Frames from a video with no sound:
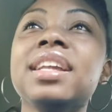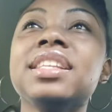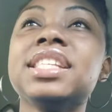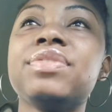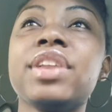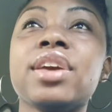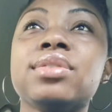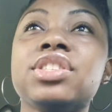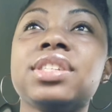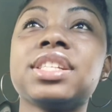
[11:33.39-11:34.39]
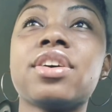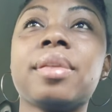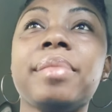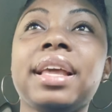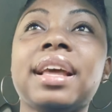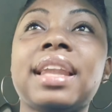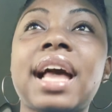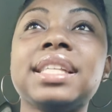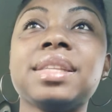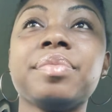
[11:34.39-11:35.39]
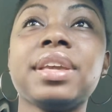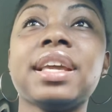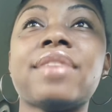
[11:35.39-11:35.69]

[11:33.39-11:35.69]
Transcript: this video is just going to mean a lot to me.